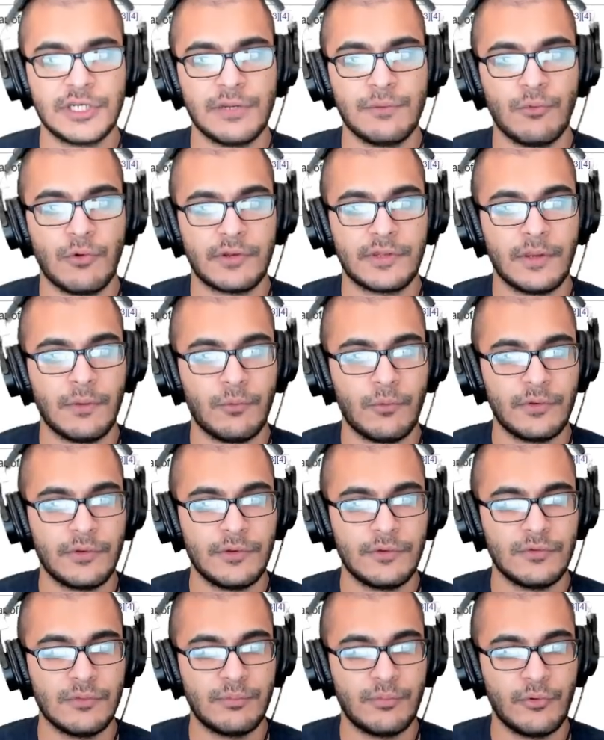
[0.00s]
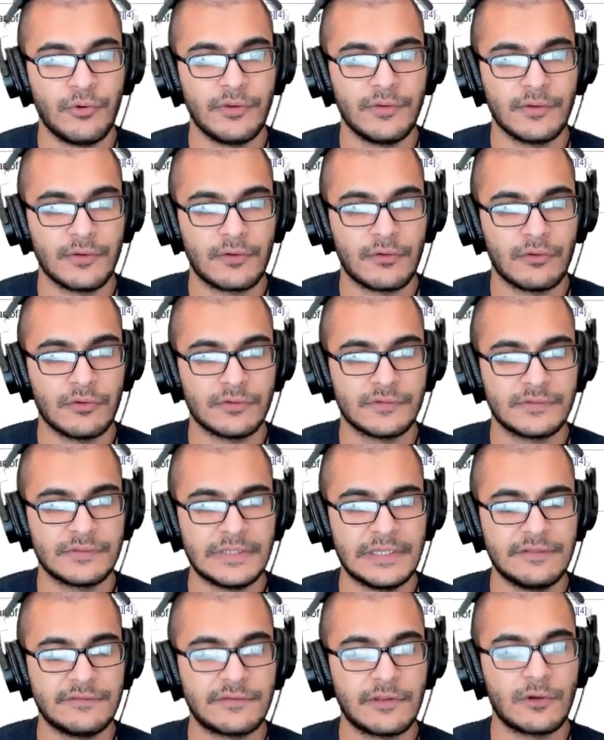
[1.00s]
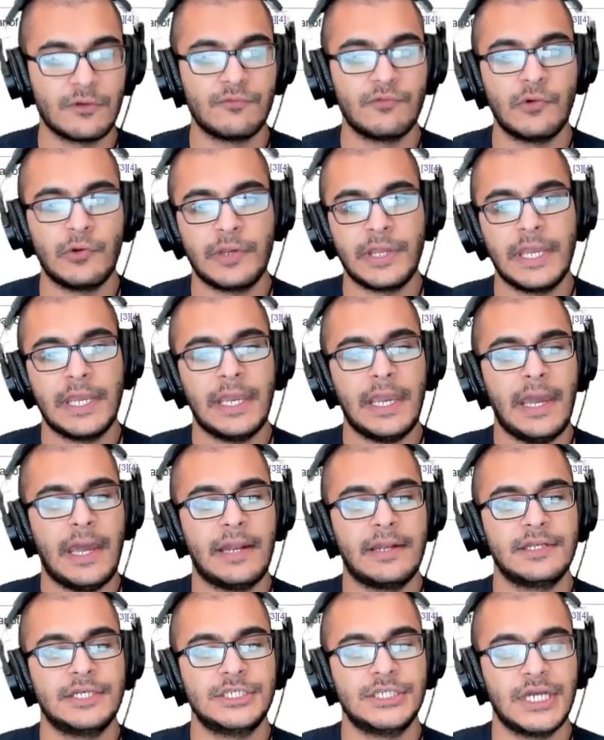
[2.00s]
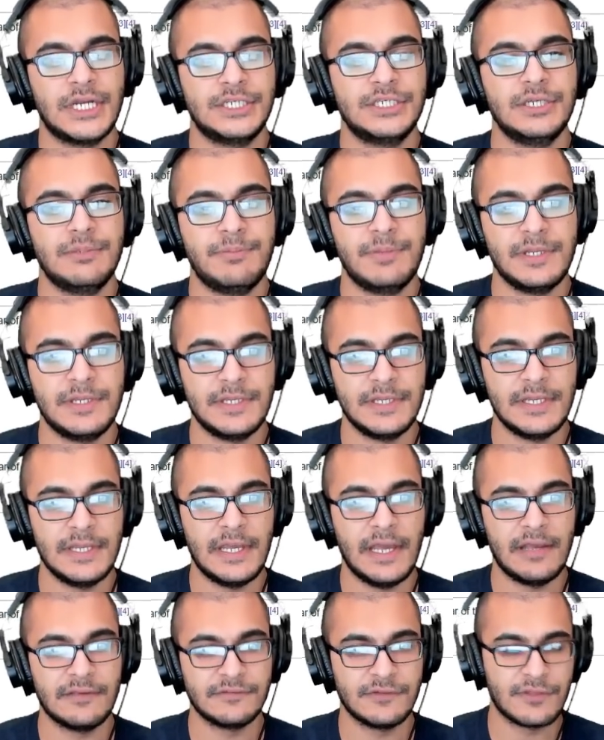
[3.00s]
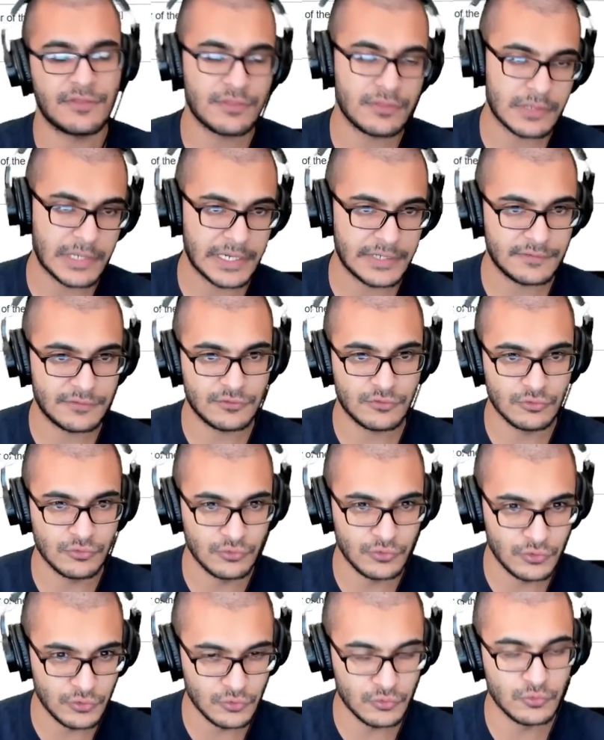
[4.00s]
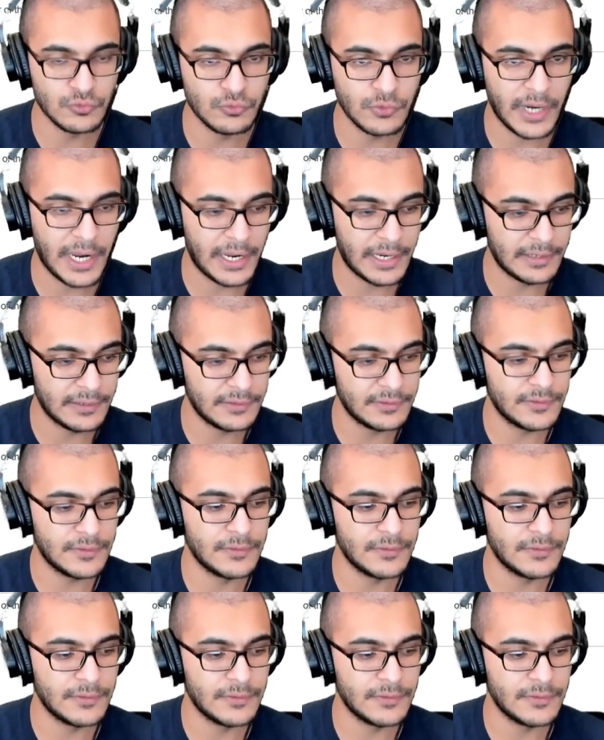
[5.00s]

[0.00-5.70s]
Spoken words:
what I wanted to point across. Instead of looking at ChatGPT as a threat to you and,